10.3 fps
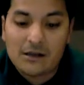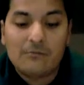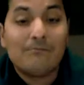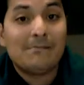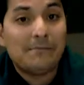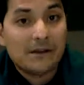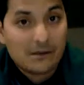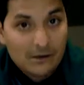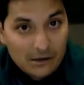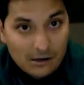So
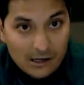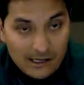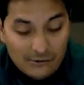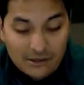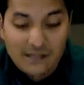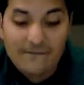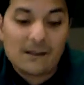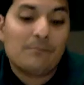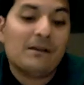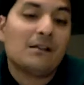maybe our Eagles
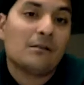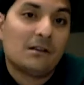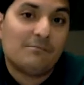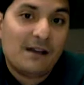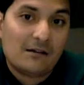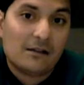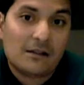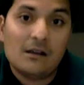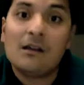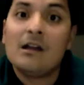defense, being so much better
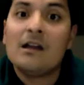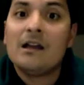this year,